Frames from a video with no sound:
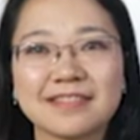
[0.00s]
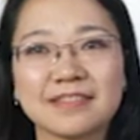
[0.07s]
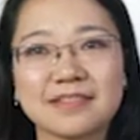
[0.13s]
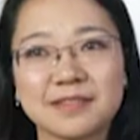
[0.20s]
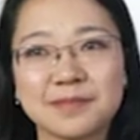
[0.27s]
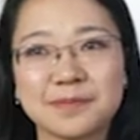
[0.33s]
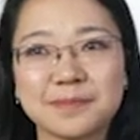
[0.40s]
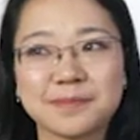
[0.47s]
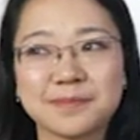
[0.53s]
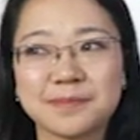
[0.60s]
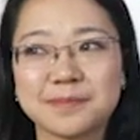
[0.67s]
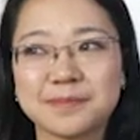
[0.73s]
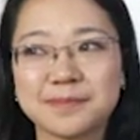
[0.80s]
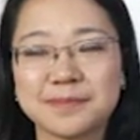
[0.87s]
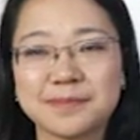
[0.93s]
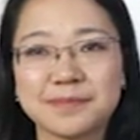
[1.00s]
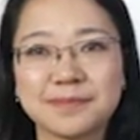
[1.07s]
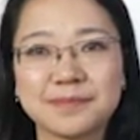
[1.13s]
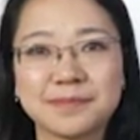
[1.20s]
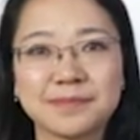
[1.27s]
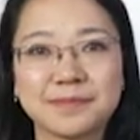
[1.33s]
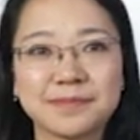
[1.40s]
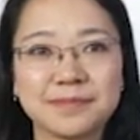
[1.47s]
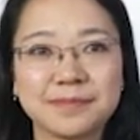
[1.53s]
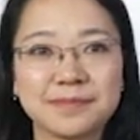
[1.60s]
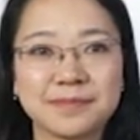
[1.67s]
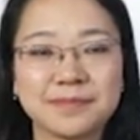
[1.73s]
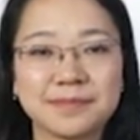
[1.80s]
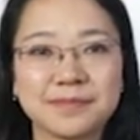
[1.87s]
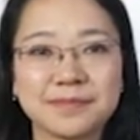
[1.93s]

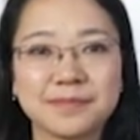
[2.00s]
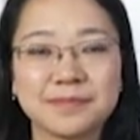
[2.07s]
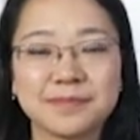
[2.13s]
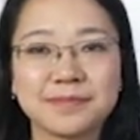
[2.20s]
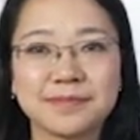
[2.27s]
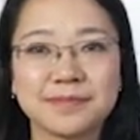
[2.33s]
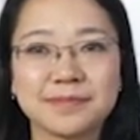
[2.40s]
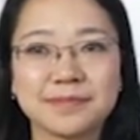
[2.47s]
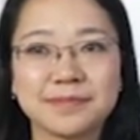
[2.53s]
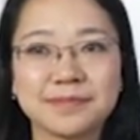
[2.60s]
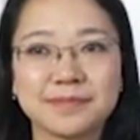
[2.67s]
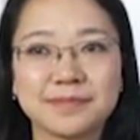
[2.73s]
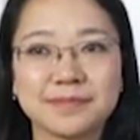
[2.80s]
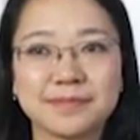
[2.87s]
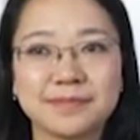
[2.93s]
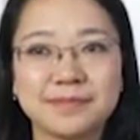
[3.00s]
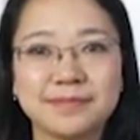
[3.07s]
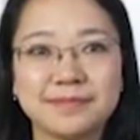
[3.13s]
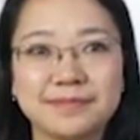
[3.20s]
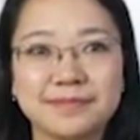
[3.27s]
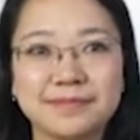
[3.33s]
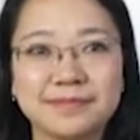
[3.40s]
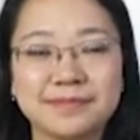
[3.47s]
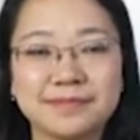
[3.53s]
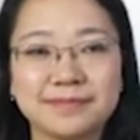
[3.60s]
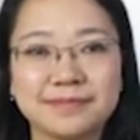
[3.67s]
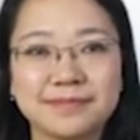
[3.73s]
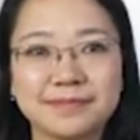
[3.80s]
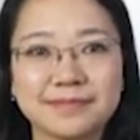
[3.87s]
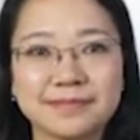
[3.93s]

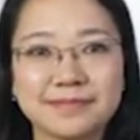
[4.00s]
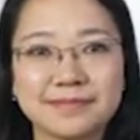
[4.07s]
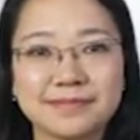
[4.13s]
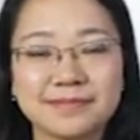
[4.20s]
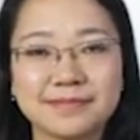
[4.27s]
(silent)